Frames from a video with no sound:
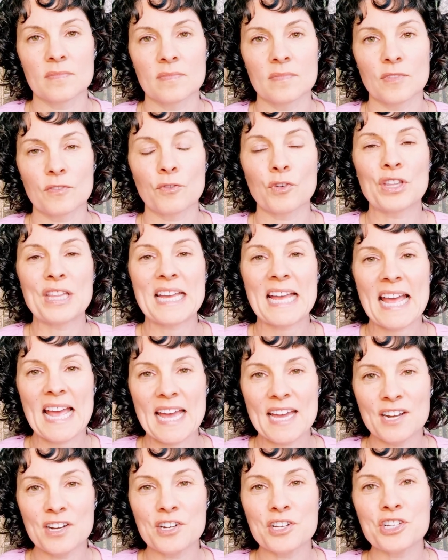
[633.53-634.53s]
For the
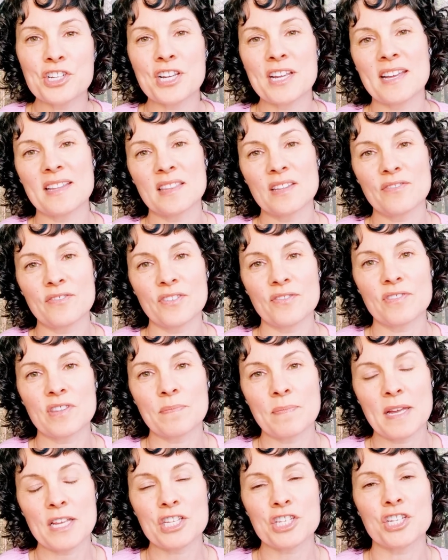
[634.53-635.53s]
energy in the fifth
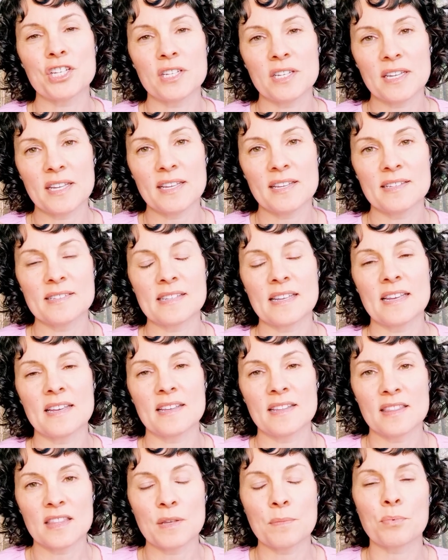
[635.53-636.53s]
dimension is
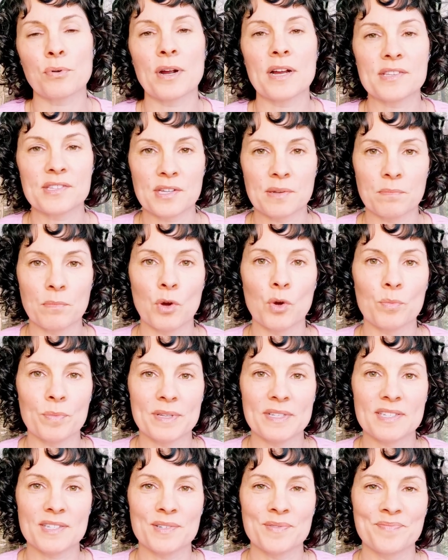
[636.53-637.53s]
in the present
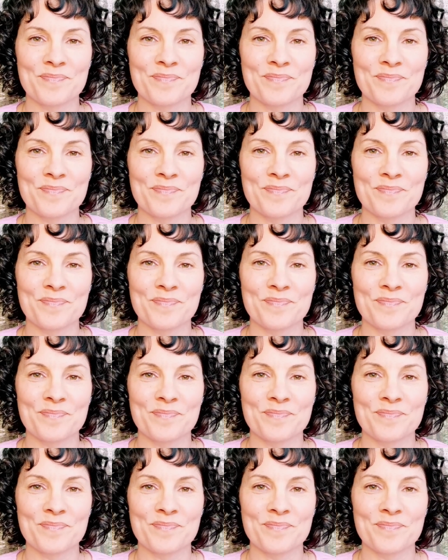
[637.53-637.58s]
moment.